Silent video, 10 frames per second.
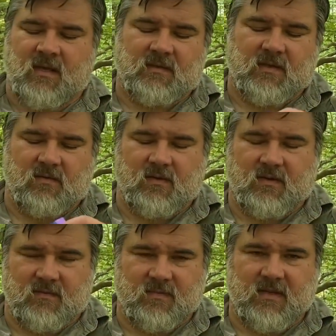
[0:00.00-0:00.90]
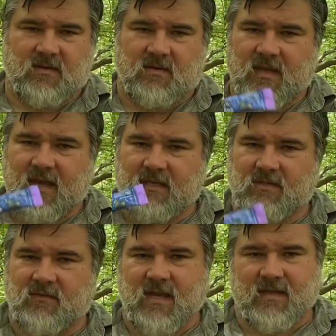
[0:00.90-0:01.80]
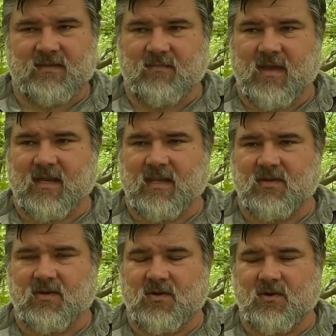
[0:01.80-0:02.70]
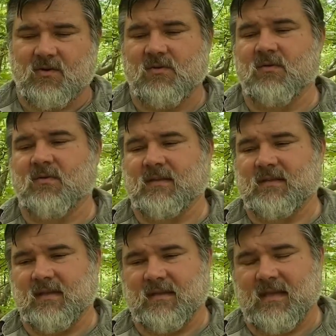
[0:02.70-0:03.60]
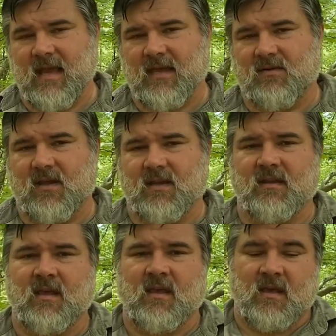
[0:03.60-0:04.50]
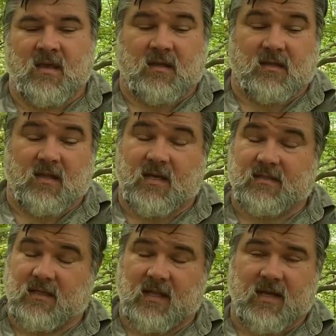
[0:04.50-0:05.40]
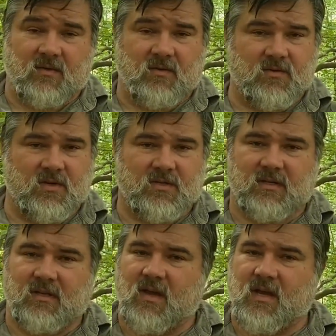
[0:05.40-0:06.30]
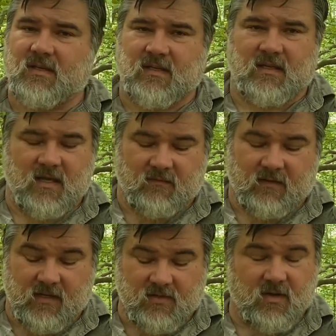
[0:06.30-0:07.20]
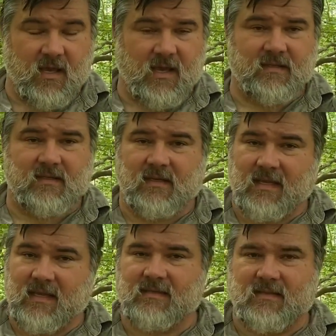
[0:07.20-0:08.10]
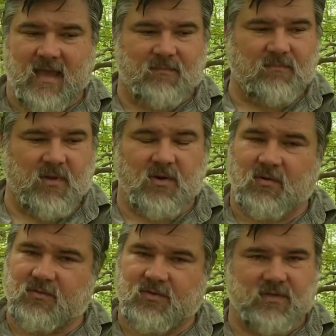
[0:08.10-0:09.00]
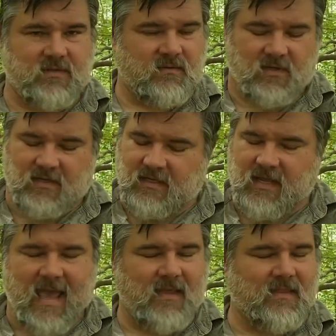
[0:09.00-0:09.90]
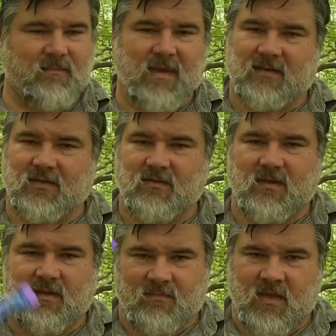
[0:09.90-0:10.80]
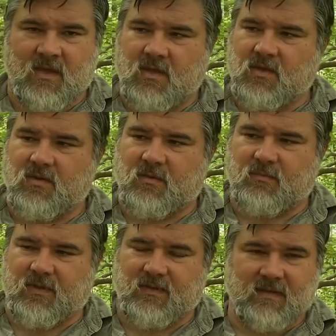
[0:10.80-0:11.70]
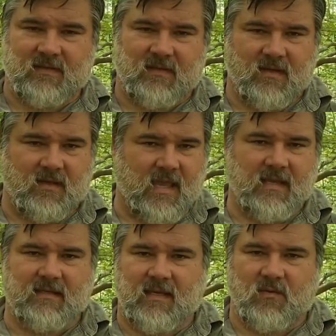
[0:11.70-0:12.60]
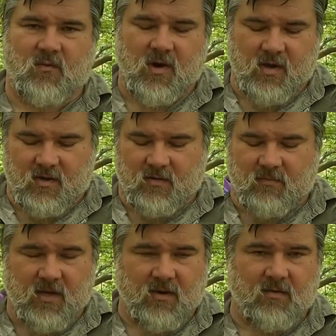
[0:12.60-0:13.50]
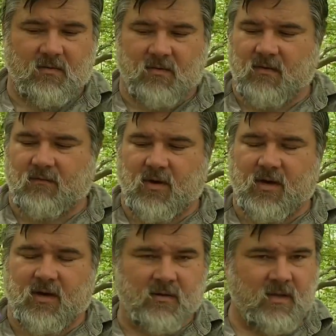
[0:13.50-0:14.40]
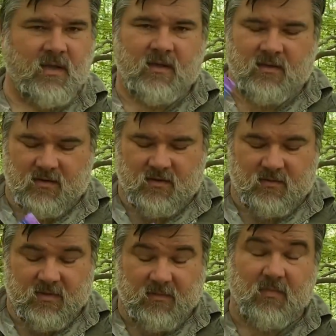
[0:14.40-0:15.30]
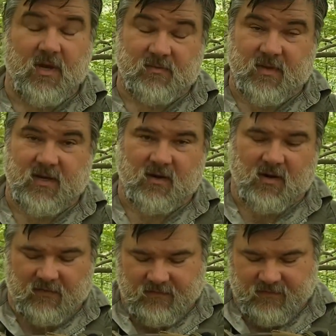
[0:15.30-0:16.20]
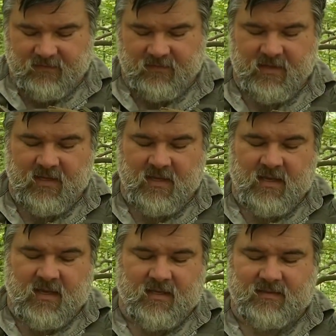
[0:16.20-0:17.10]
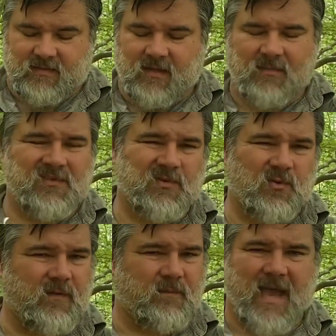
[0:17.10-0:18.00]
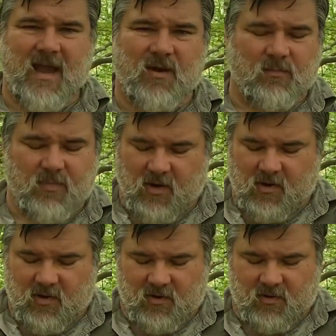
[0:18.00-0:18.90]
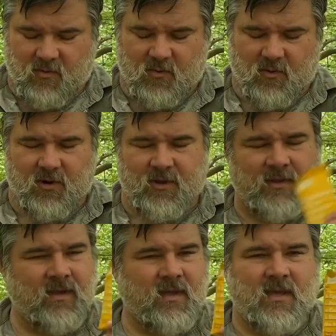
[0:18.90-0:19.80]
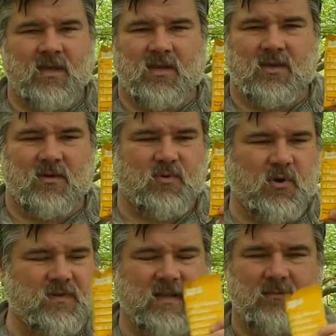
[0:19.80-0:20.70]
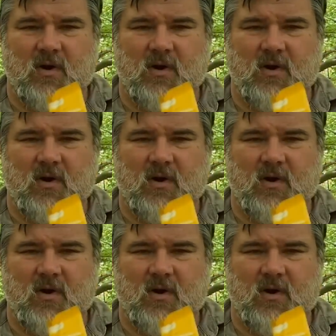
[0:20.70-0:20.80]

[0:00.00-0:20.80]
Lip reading: So in this particular case, you've got somebody in your crew that's getting dehydrated, lost a lot of nutrition, lost a lot of electrolytes, and needs that mineral, you need to add that back to them. You can put this in a canteen of water or a bottle of water. They're going to be much better off. Some sort of power bar or protein